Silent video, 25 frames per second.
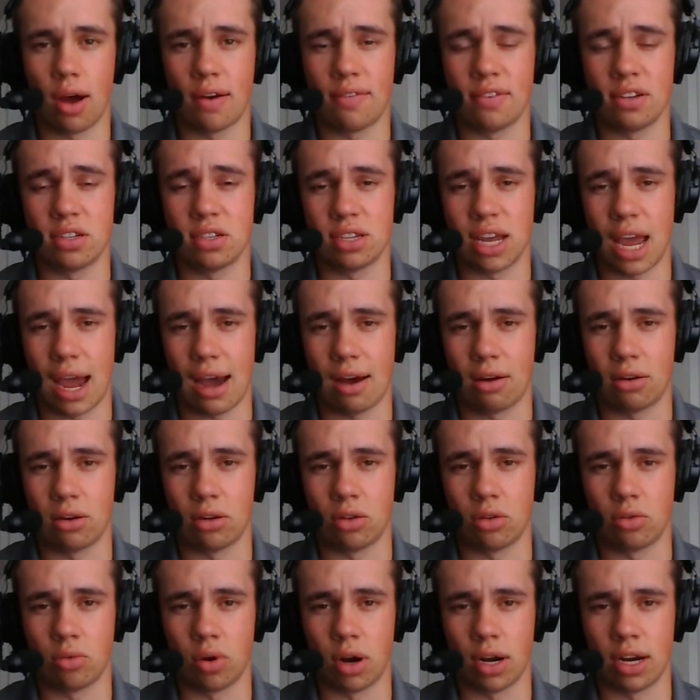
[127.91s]
obviously out
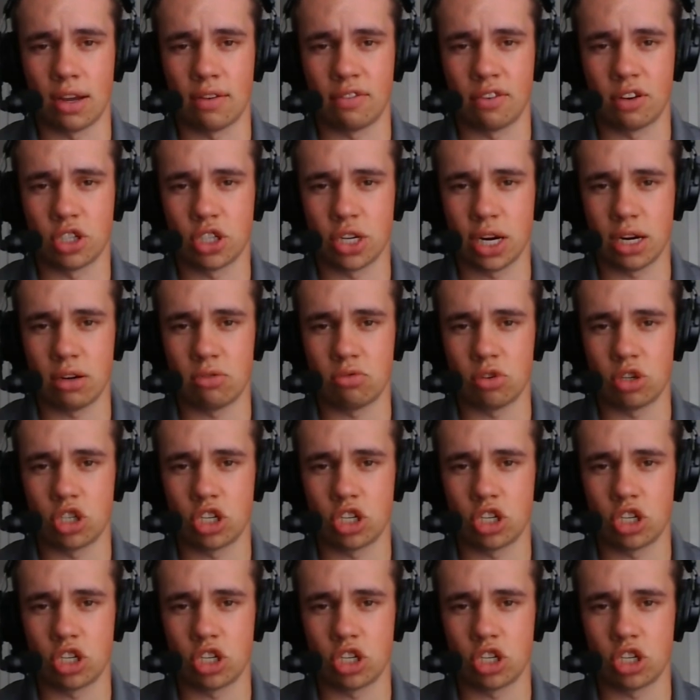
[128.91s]
of the running for Jaden